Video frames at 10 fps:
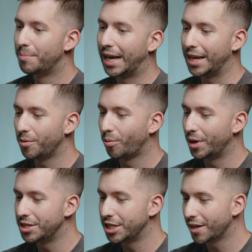But
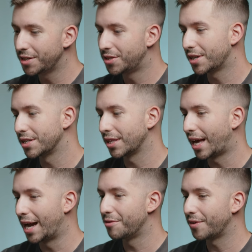when Jared took his
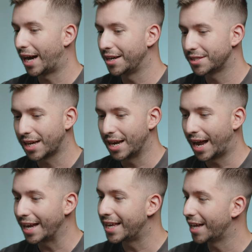life, I
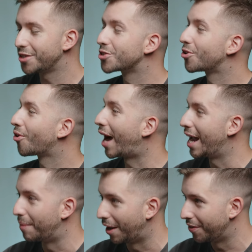decided I can't just
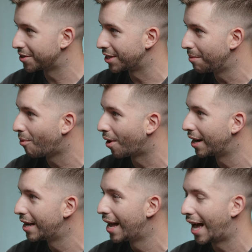cry about this
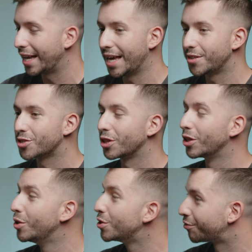anymore. Mm. I can't just
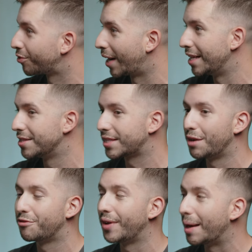lose friends
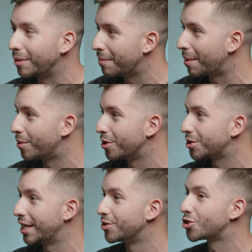and family
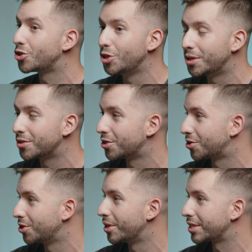members and students to
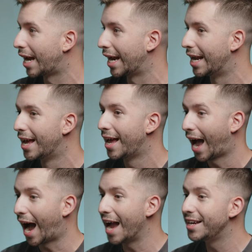suicide.
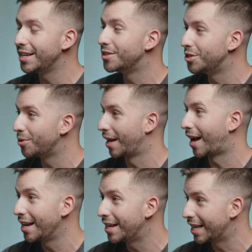I need to do
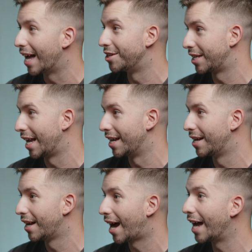I need to get
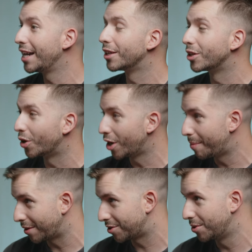educated. I need to learn
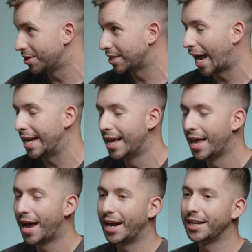about suicide.
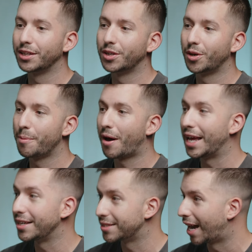I need to learn
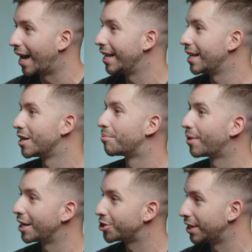about anxiety and mm.
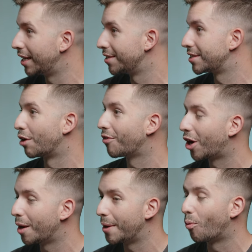depression and self
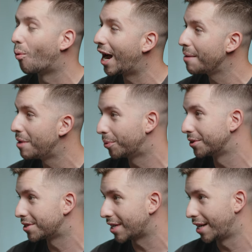harm and why
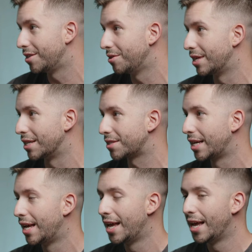people decide to do this.
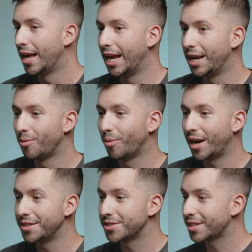And
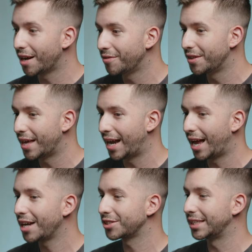when I discovered that
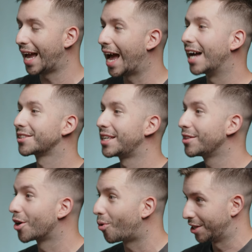actually
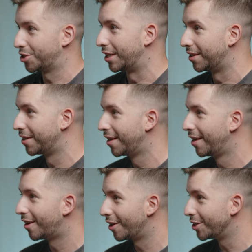asking the question,
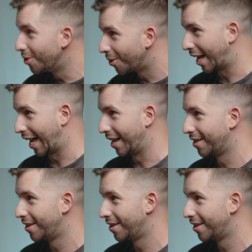are you okay?